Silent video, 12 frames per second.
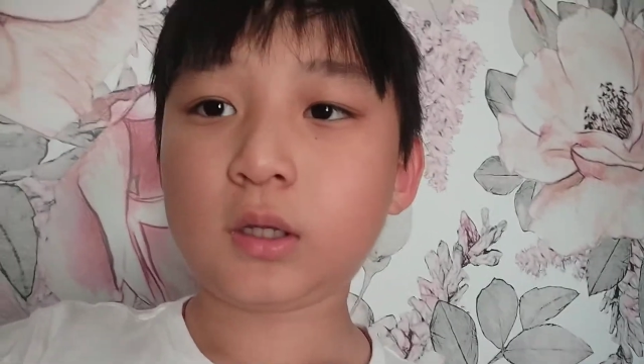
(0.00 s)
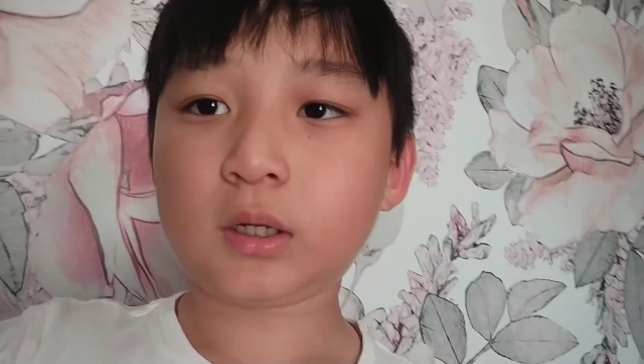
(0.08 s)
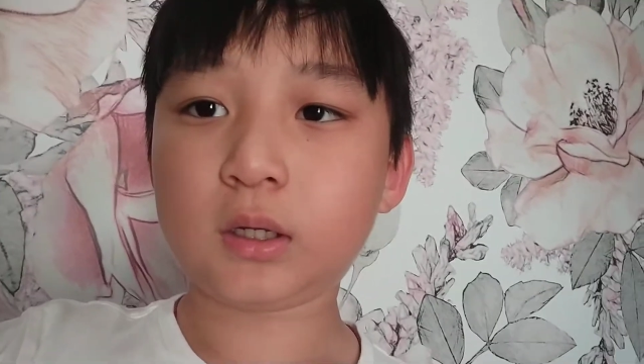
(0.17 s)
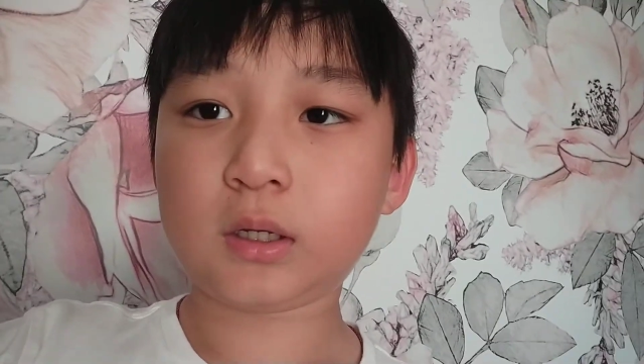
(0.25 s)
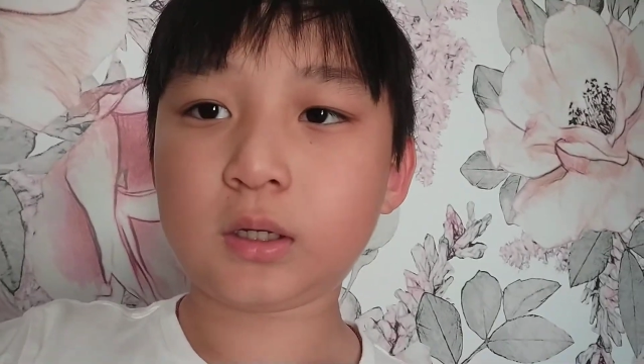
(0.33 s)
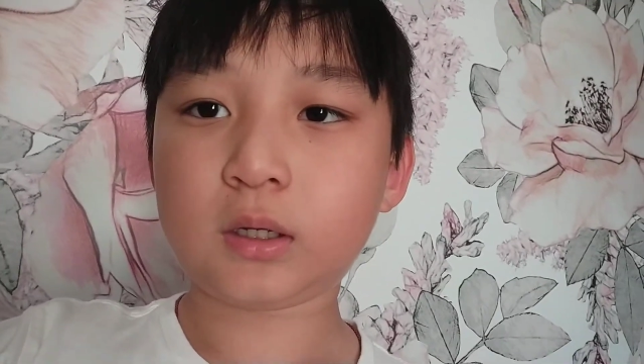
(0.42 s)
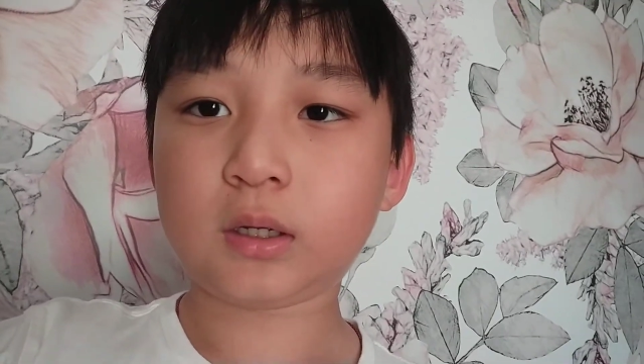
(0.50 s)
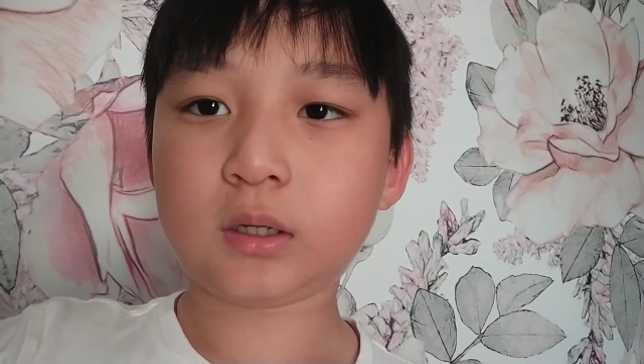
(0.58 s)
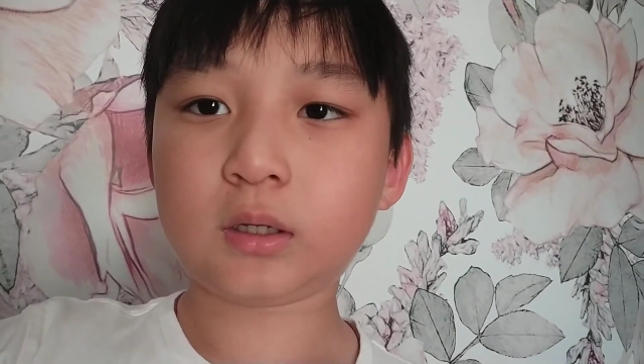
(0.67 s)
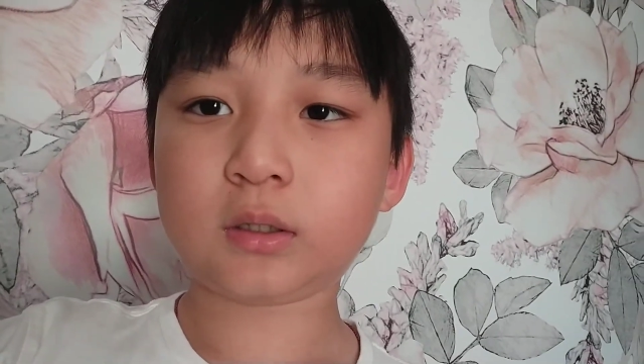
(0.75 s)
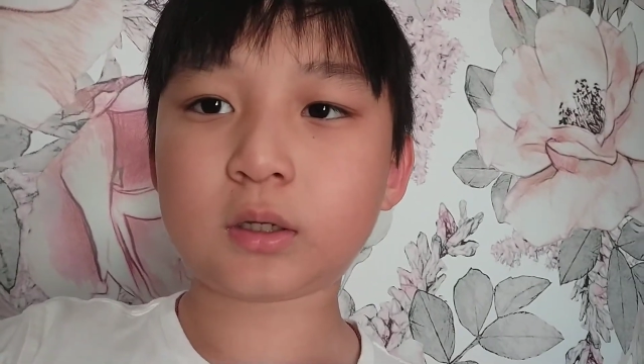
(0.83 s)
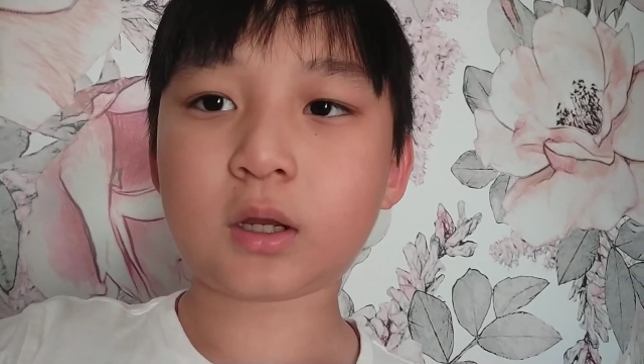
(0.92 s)

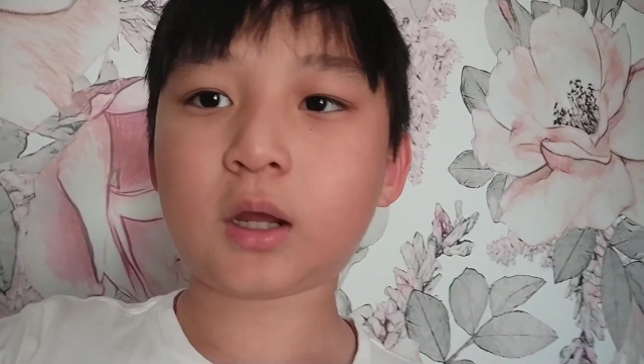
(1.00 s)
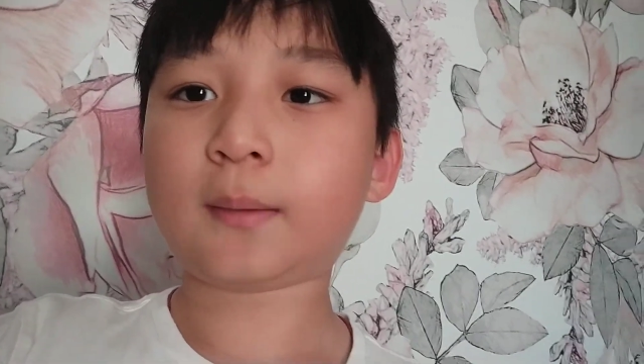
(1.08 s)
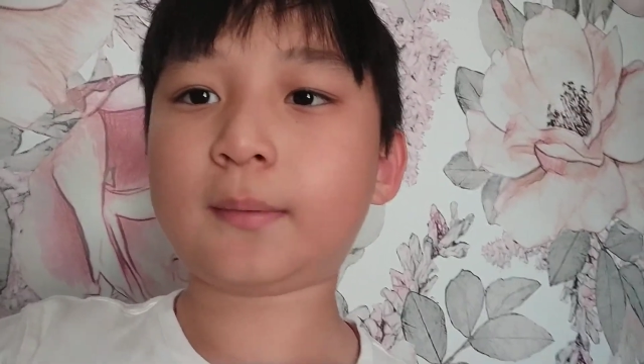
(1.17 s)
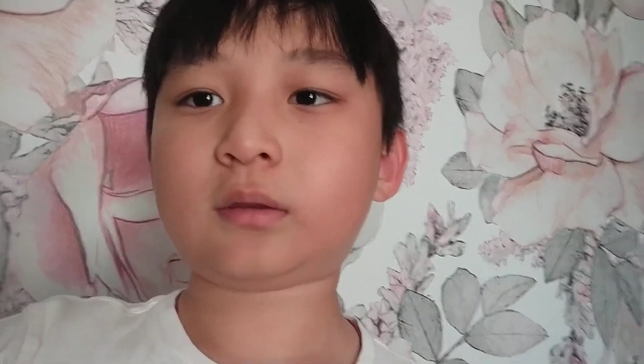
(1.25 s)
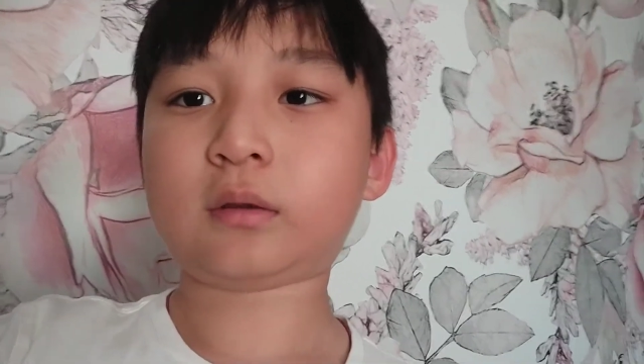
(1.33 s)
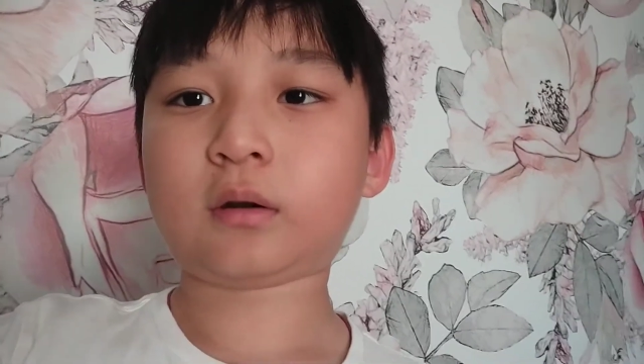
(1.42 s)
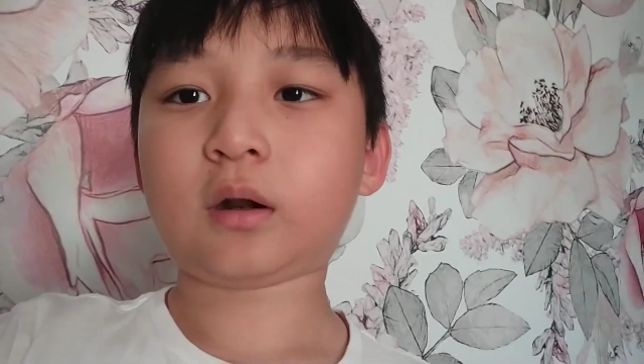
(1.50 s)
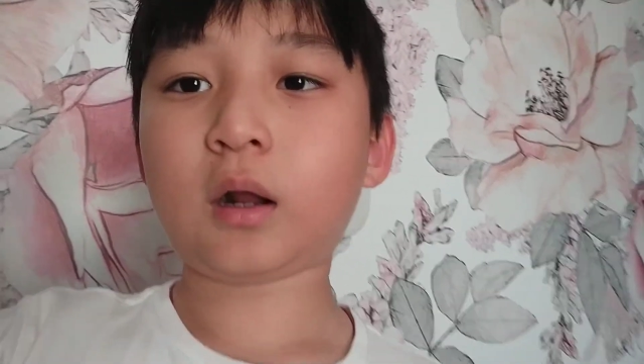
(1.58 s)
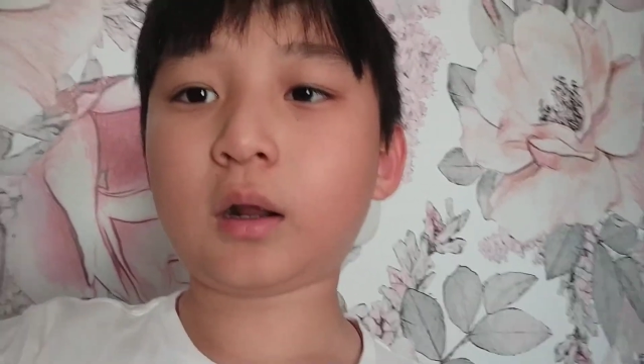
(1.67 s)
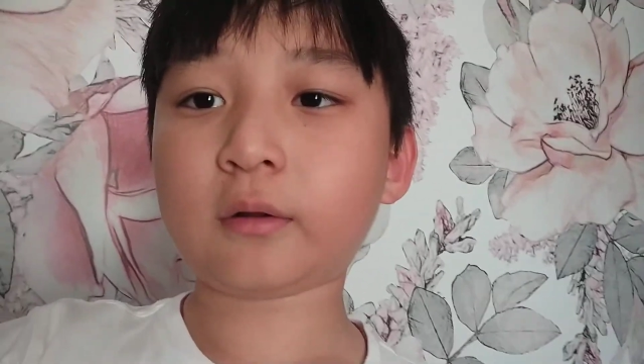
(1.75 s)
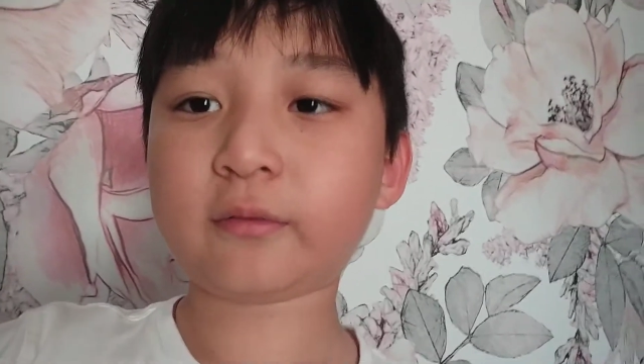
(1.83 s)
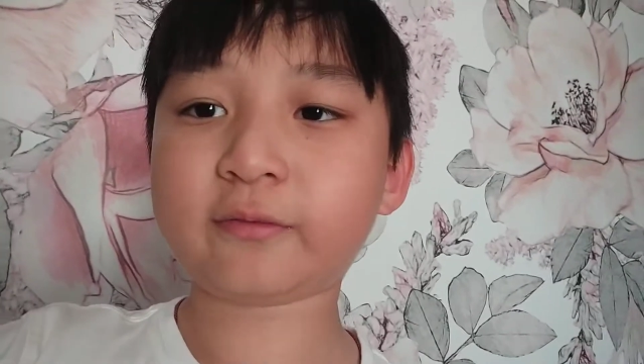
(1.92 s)
the comments are
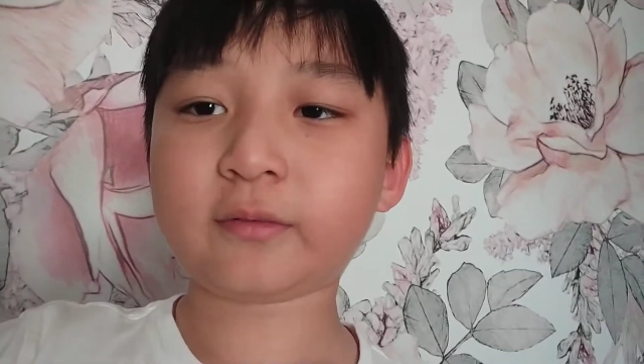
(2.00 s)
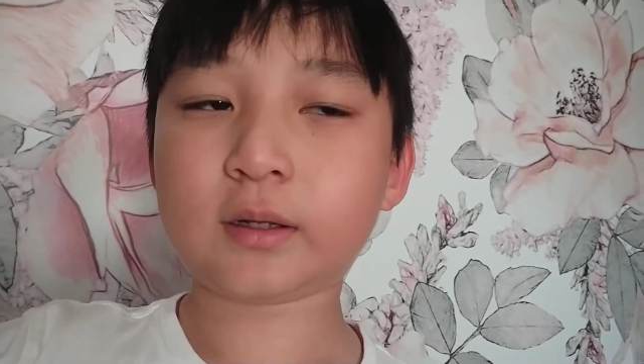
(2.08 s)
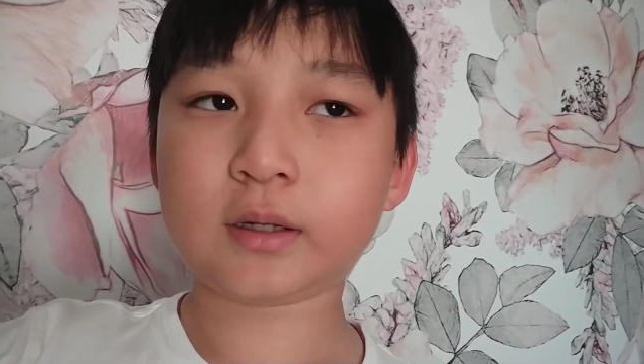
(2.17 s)
off.